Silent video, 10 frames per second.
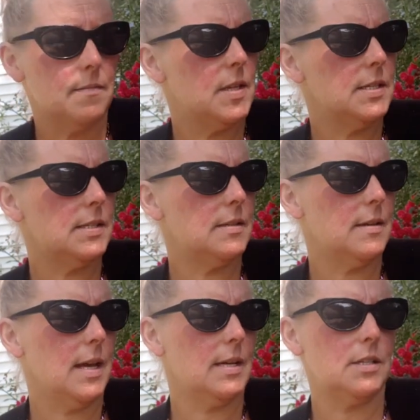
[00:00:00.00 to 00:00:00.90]
This
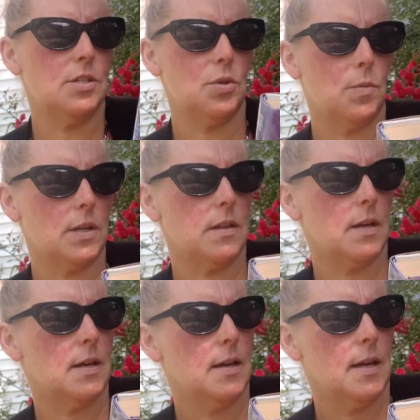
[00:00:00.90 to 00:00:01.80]
has to do with
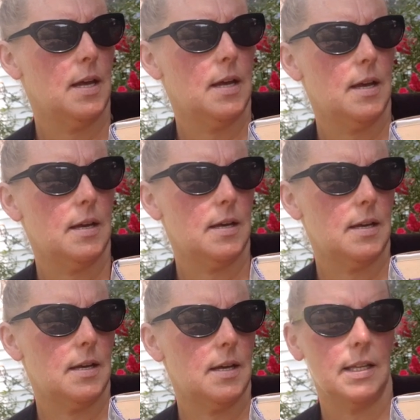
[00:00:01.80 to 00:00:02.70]

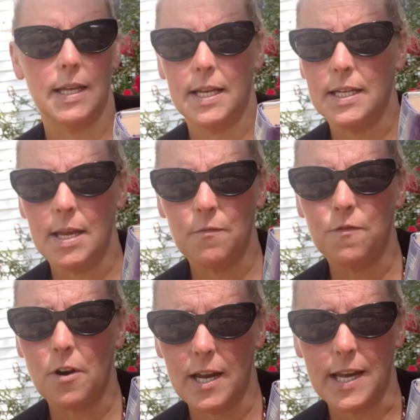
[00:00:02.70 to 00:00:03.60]
a lady named
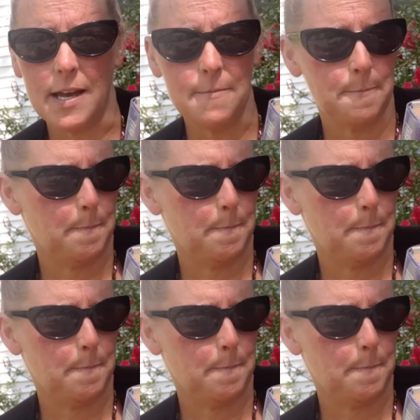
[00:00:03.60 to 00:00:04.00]
Freya.